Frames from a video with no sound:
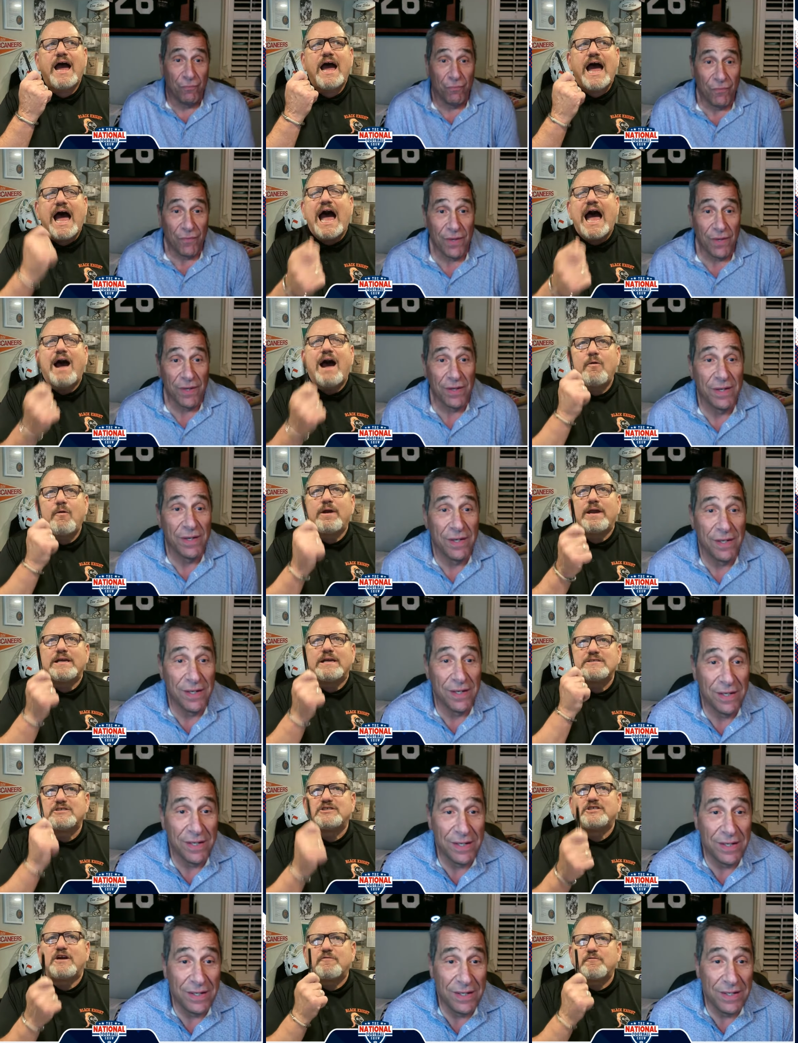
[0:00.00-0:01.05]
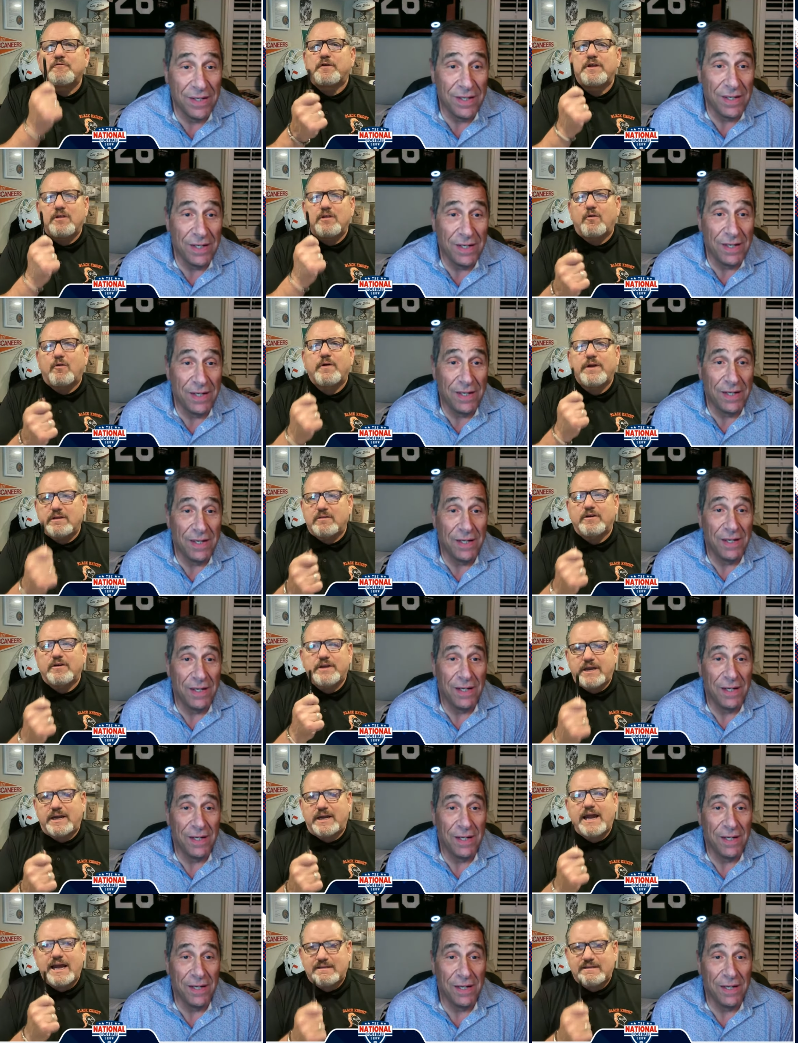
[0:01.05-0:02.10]
Speaker 1: How is Jeffrey Lurie
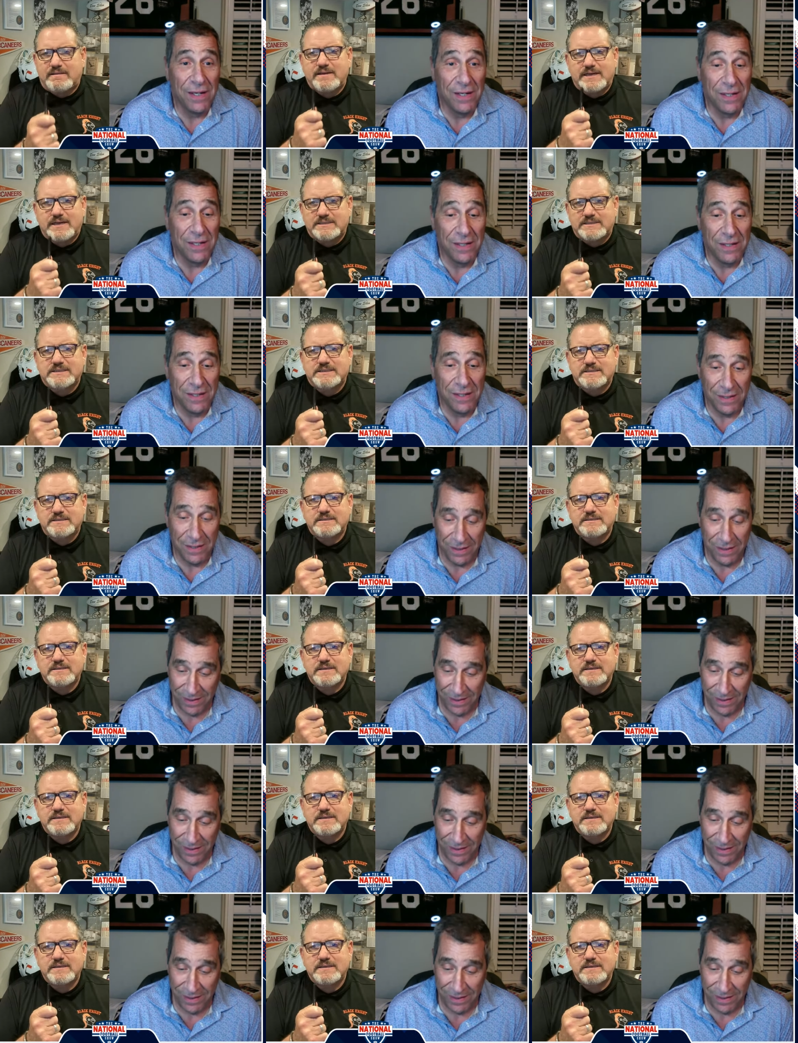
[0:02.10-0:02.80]
looking at this?